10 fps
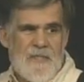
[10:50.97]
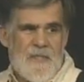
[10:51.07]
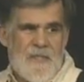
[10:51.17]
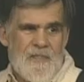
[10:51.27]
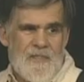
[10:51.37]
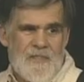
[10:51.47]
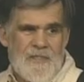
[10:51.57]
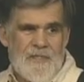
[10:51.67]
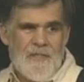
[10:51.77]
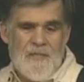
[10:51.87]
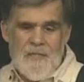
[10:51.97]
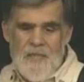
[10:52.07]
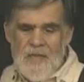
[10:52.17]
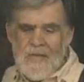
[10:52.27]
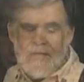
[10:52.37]
It did turn out not to
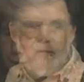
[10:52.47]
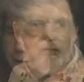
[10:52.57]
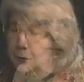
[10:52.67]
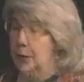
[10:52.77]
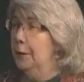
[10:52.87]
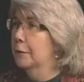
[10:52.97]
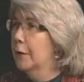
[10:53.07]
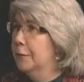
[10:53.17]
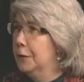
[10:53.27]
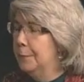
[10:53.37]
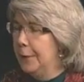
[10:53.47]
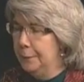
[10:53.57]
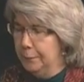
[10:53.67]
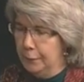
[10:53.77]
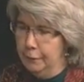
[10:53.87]
be the case. The internet arrived in Maine